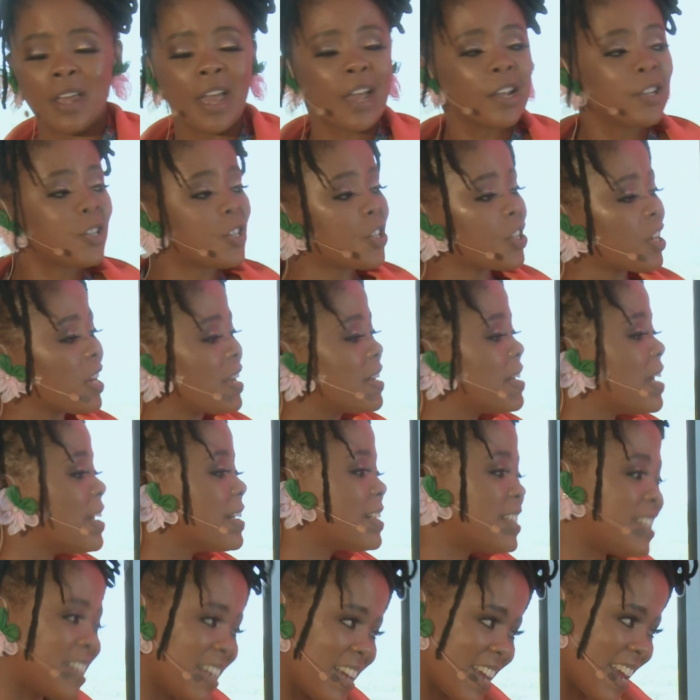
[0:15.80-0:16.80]

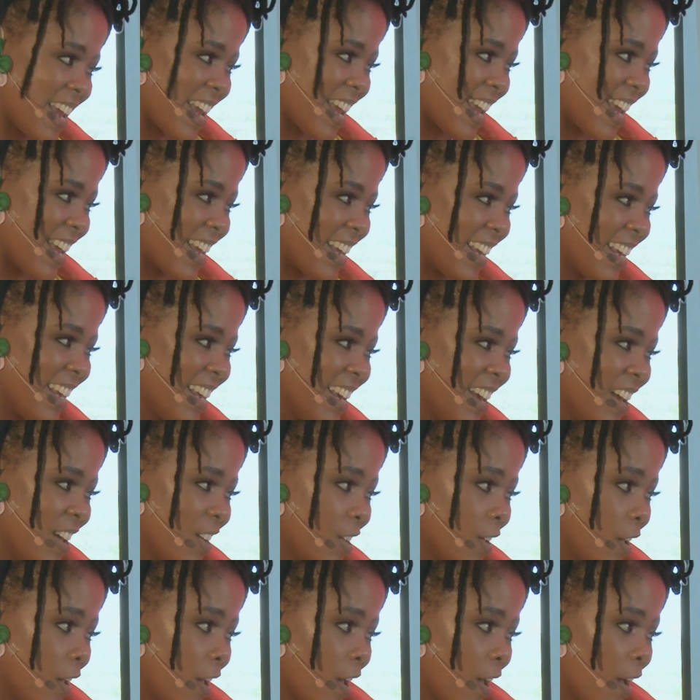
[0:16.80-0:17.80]
Sheena D.
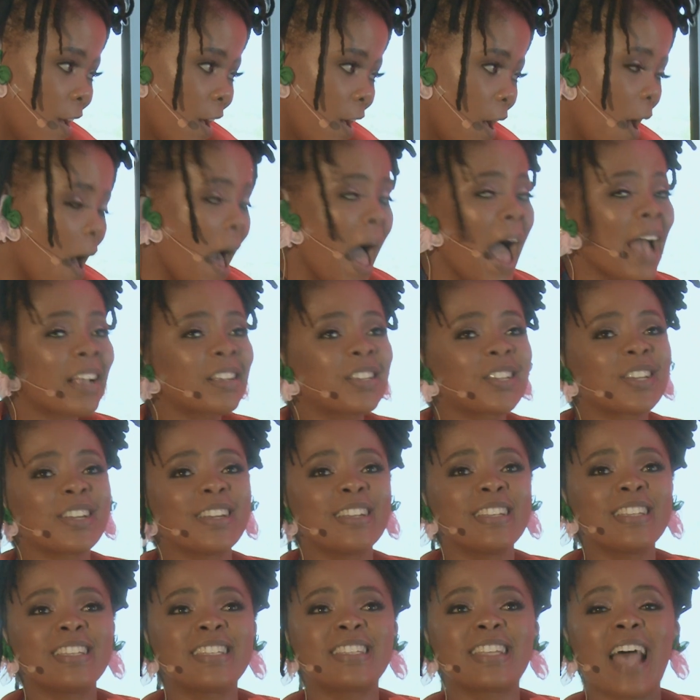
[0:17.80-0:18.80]
Her
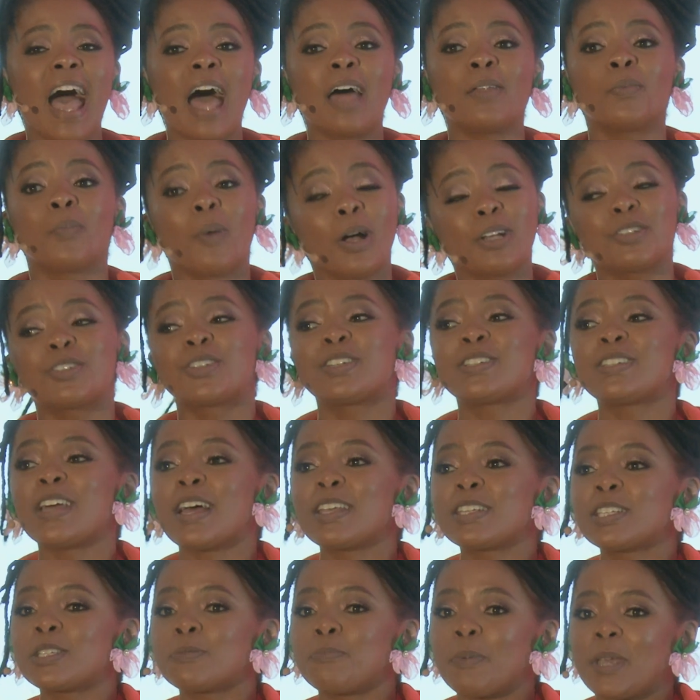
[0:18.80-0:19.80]
actions and what she
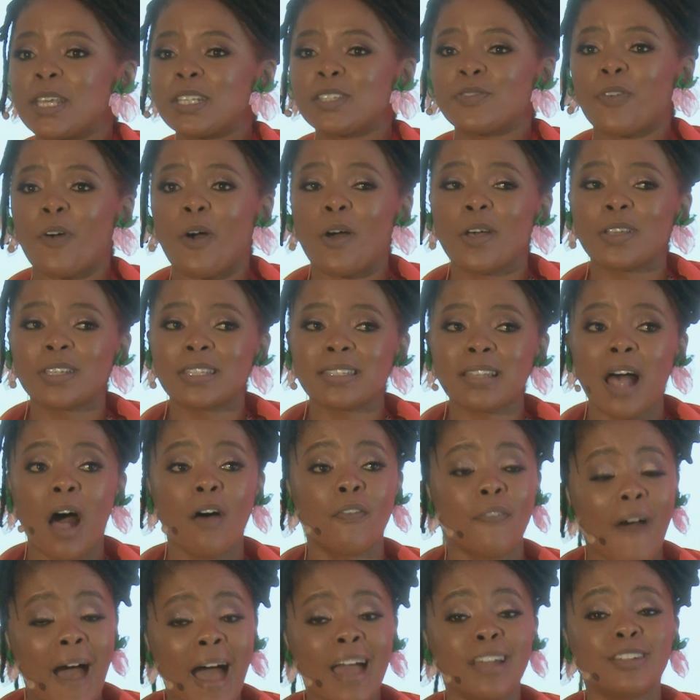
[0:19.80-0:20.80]
does speaks for
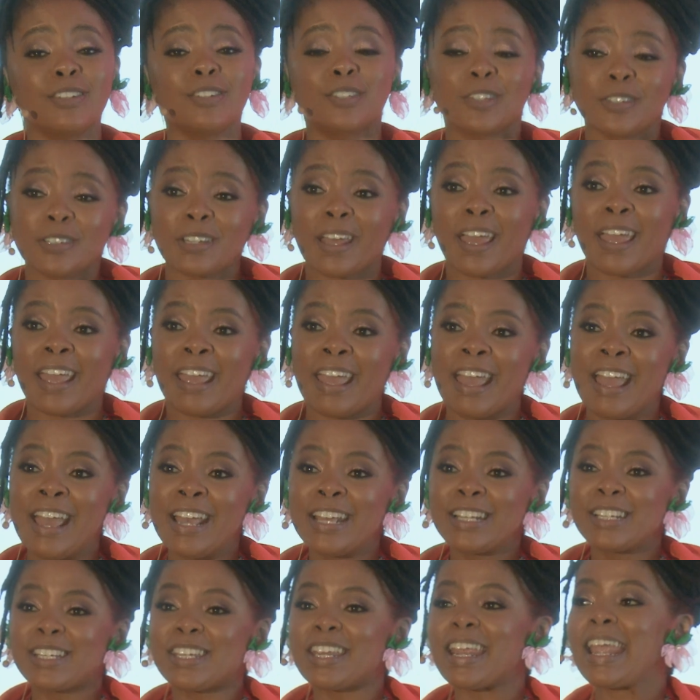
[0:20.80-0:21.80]
herself. And today,
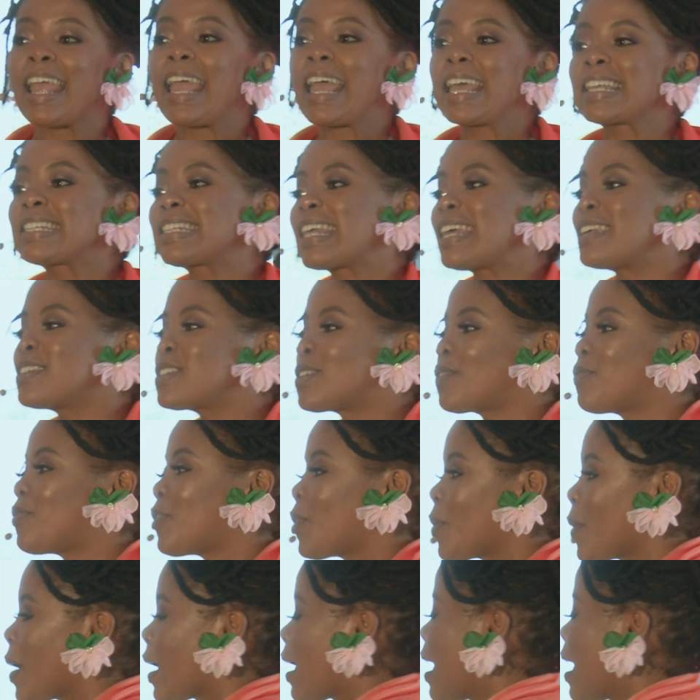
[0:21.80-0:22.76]
she is interviewing